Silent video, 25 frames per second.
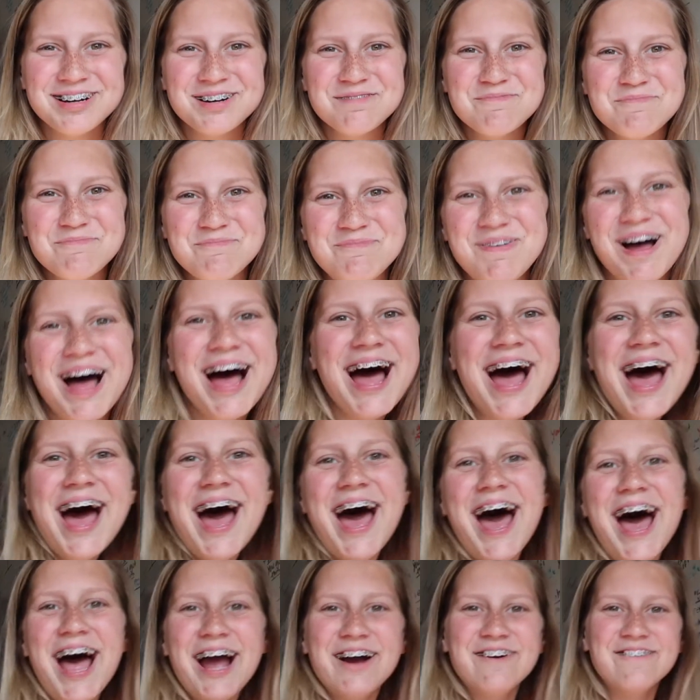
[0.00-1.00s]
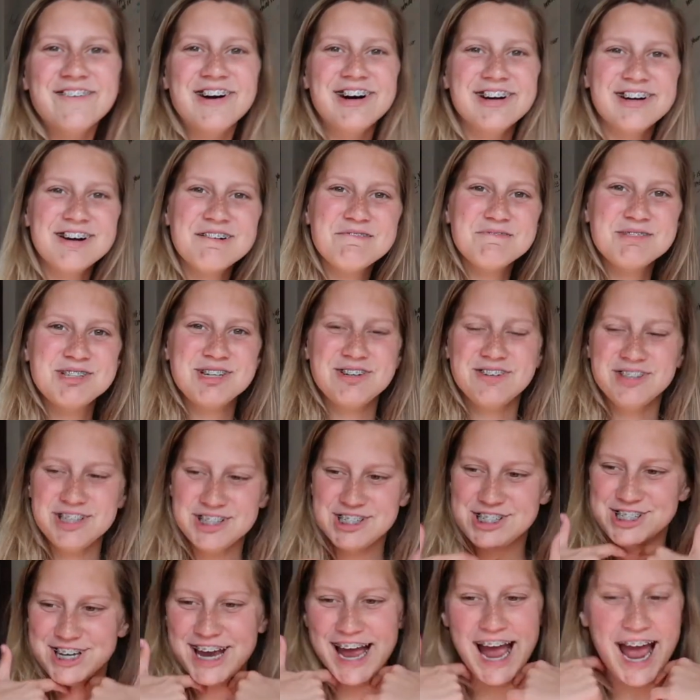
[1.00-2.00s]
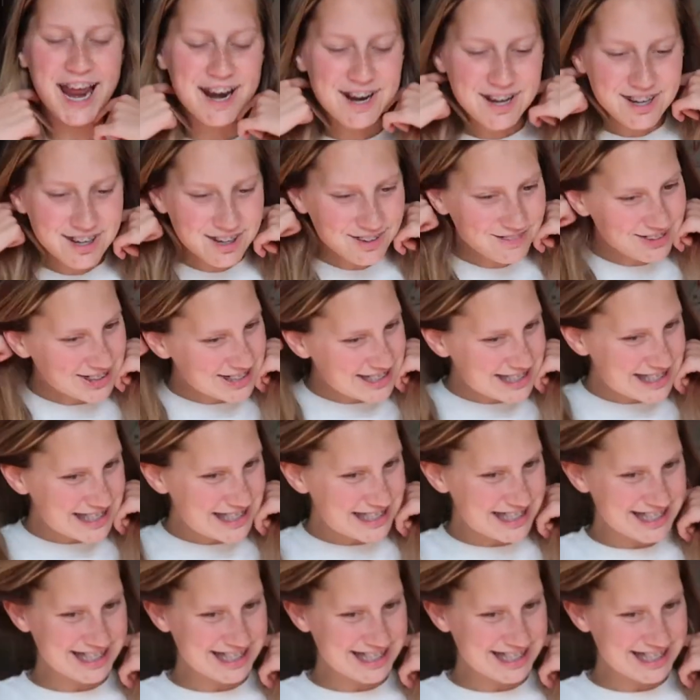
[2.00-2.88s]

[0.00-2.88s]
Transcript: welcome back. Welcome to the channel. What's the